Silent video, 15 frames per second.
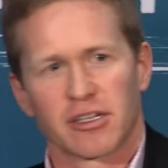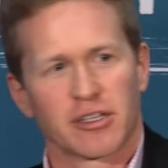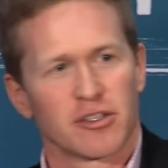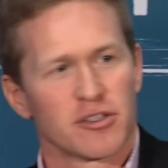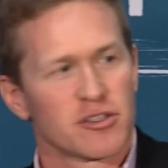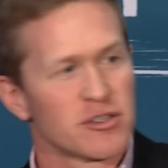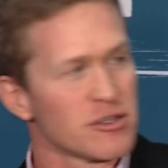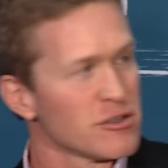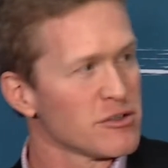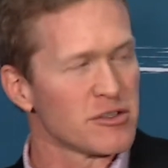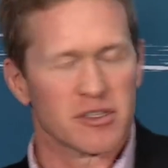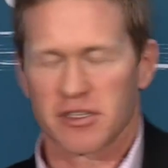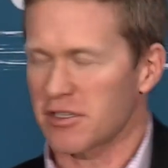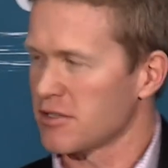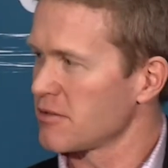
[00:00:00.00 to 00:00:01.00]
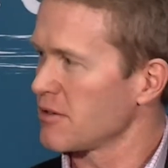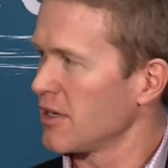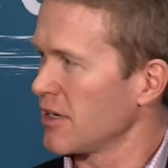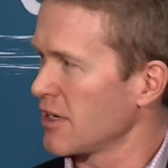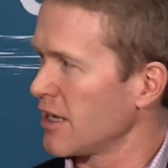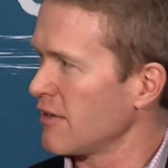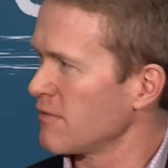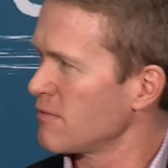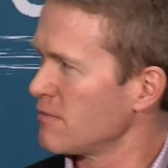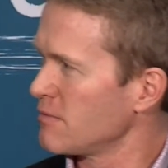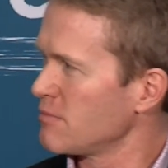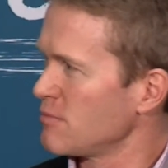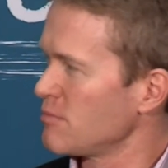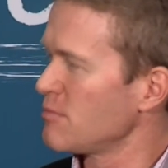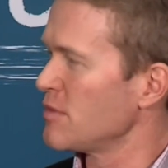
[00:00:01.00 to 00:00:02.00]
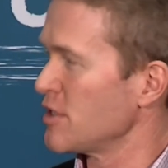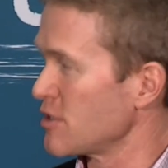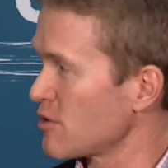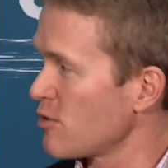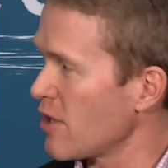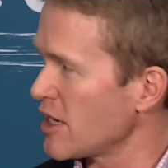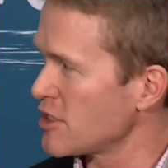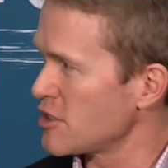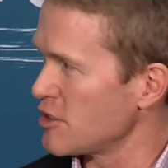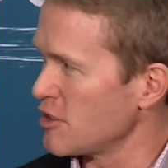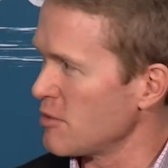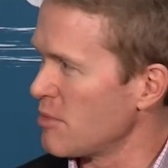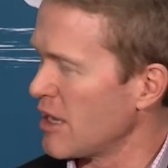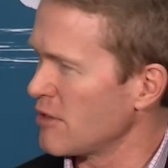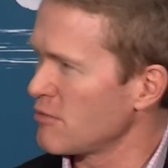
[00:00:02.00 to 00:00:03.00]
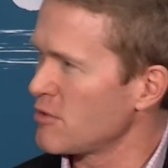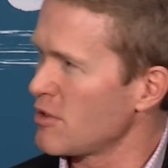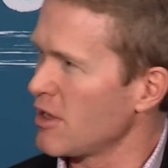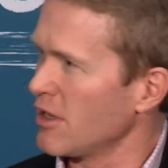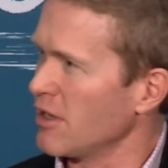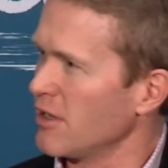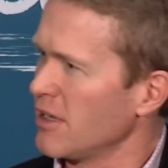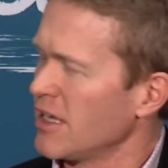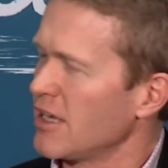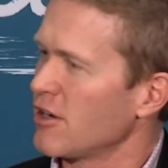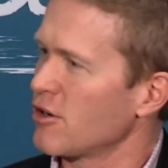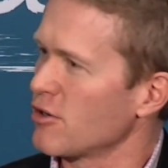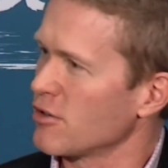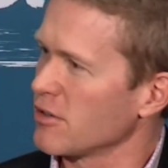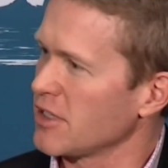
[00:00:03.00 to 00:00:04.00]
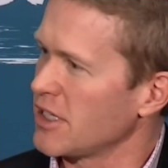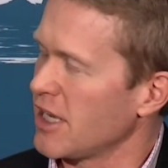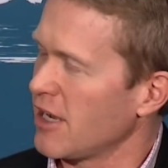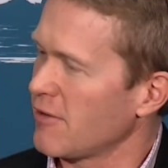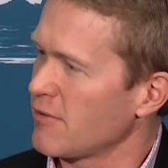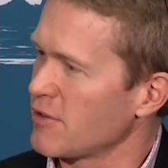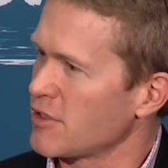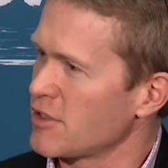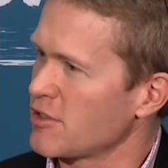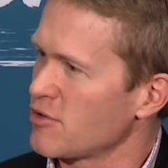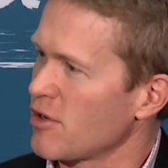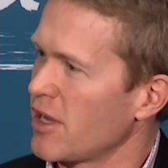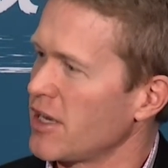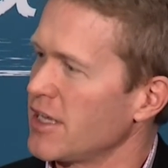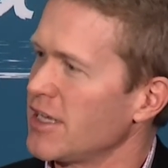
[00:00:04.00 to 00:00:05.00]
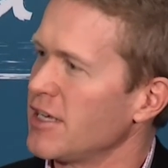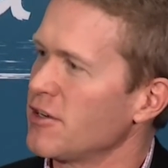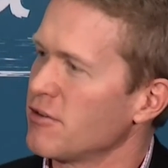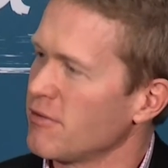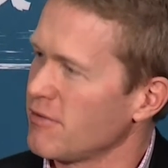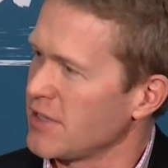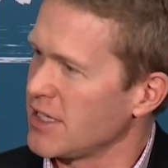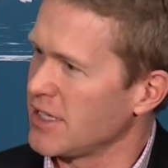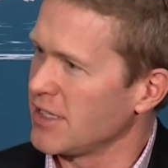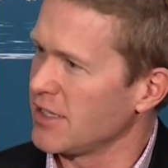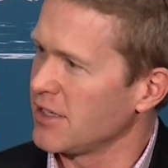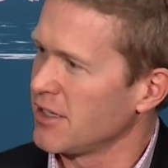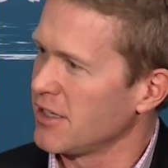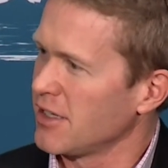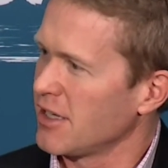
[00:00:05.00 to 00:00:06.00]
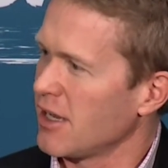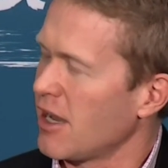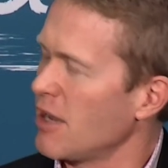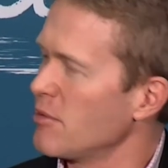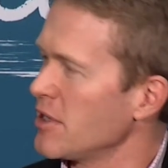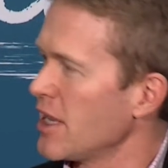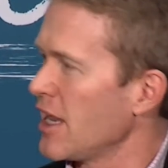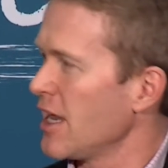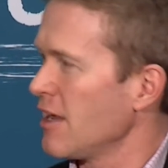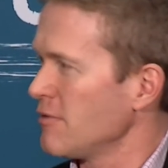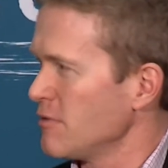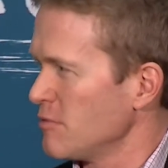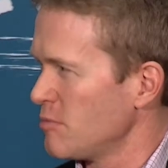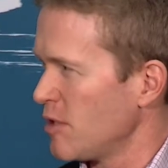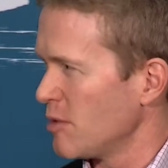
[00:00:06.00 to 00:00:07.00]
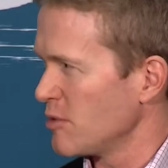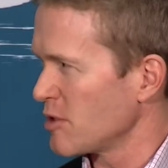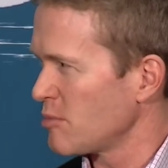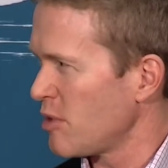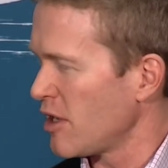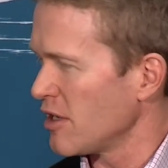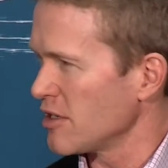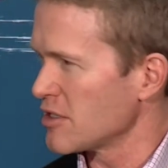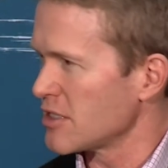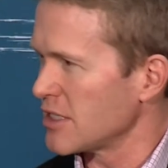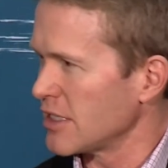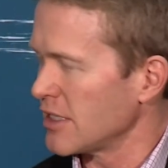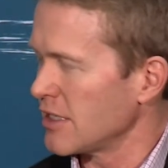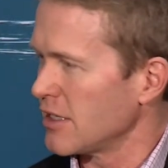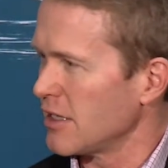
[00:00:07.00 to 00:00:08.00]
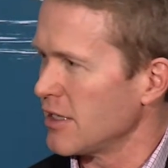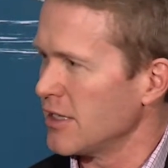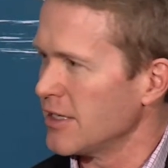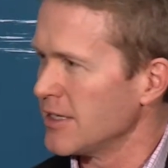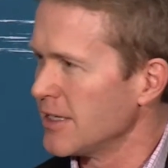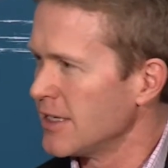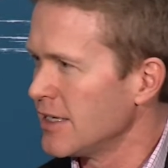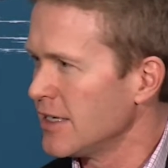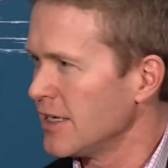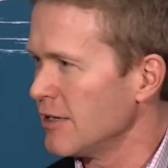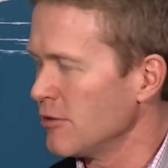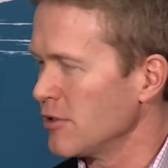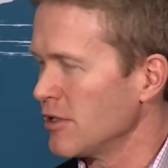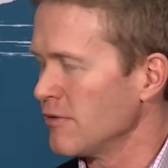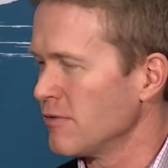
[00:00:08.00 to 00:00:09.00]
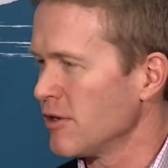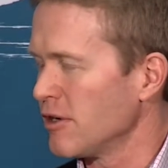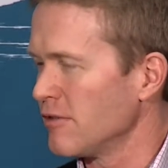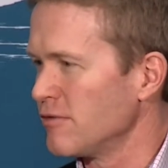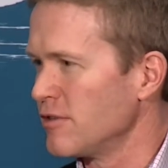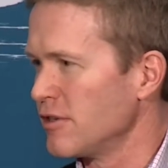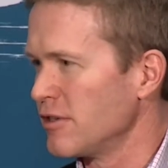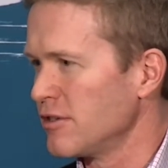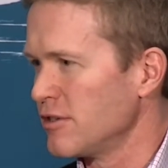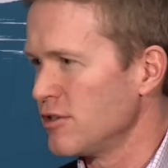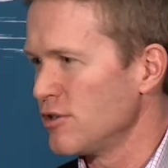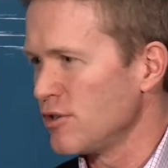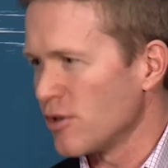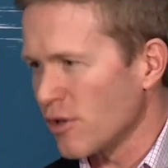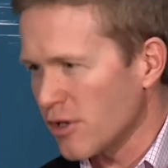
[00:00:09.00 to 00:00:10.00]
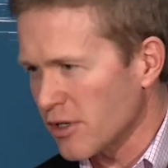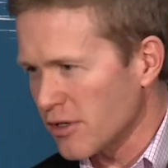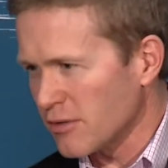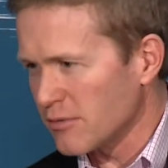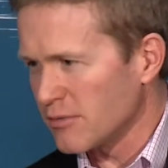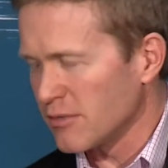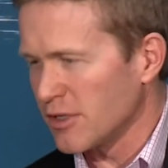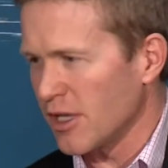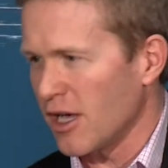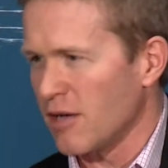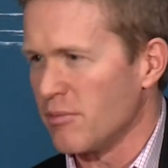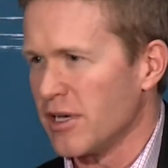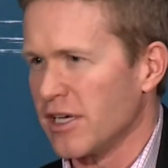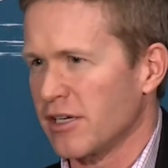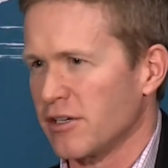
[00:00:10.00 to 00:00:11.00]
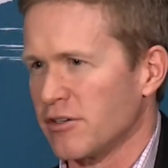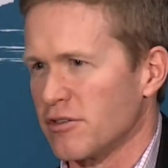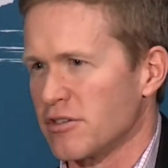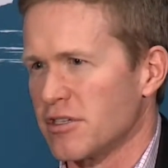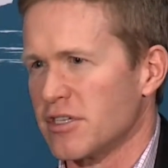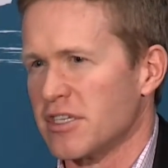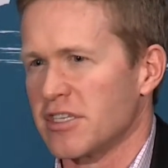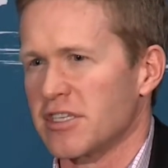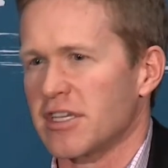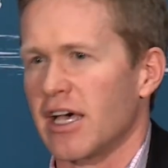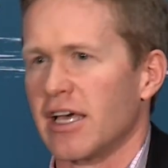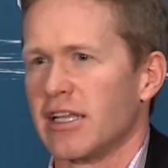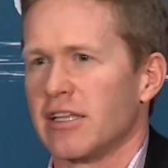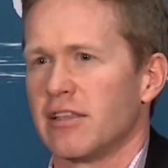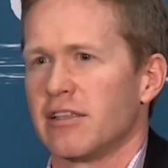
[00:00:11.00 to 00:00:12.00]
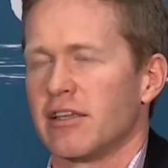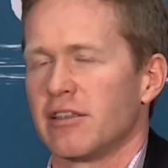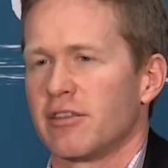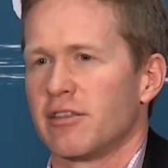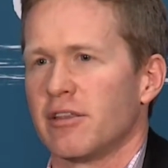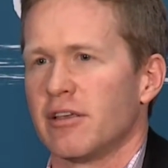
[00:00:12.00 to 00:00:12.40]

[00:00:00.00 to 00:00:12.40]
concerns this this question about early efforts to try to intervene on behalf of public policy. And it involved New York lawmakers deciding that